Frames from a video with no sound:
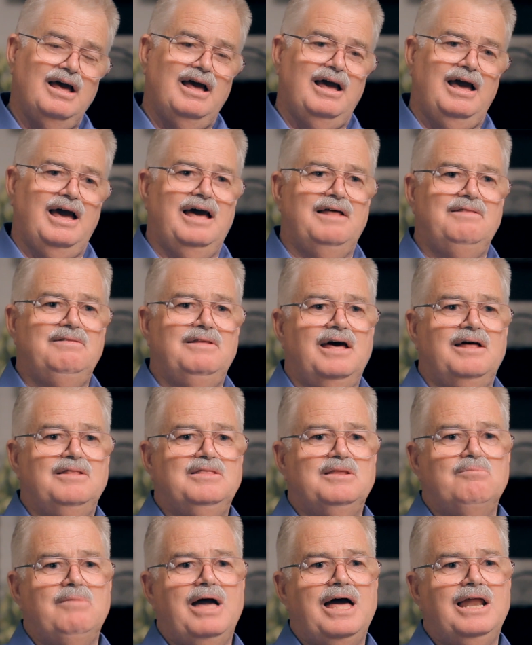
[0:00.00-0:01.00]
and that
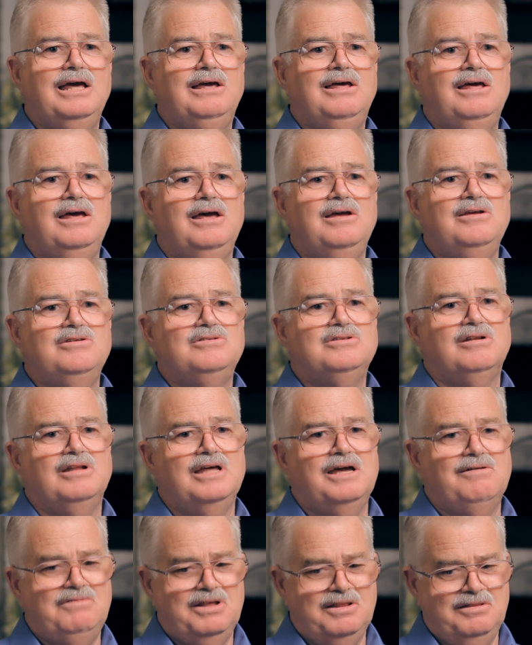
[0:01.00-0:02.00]
the Manichaeans
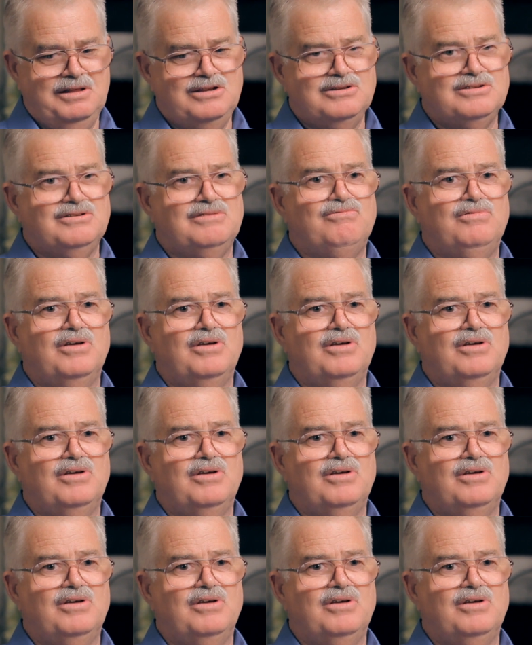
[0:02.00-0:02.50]
lived in these